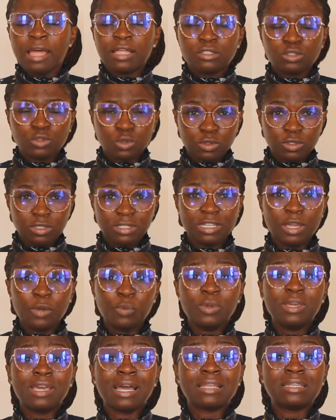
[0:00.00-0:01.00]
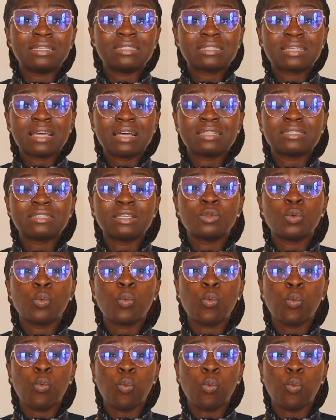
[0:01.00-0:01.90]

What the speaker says: So today we are discussing